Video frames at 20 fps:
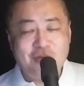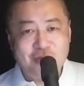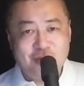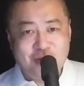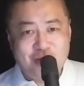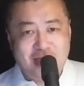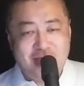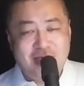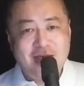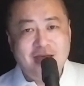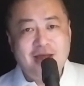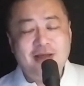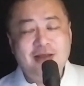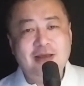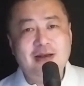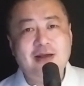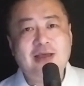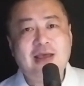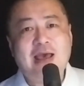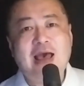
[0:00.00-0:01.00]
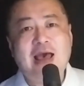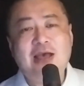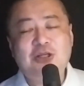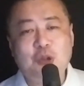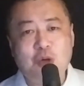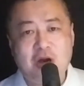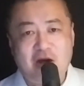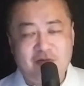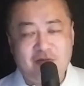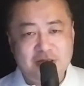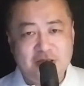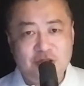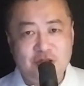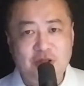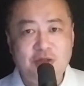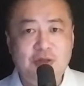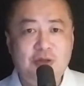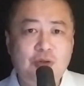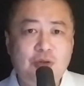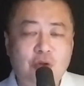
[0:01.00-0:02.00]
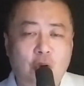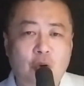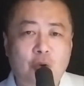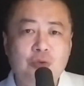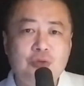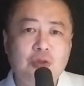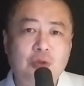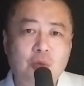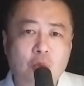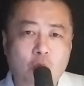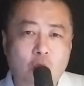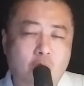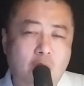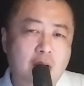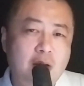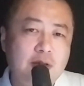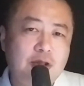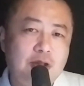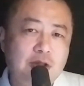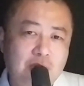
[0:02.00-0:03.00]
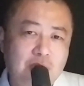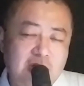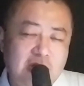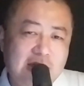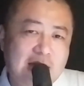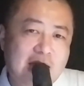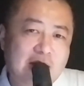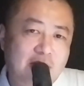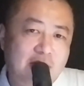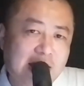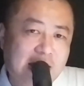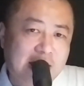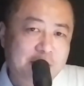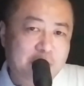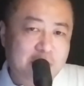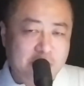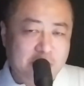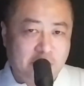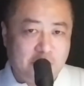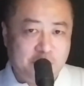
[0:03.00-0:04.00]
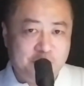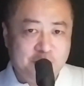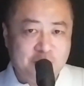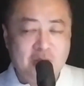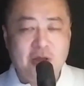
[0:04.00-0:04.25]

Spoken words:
Okay? In a casual conversation, you don't want to interrogate people.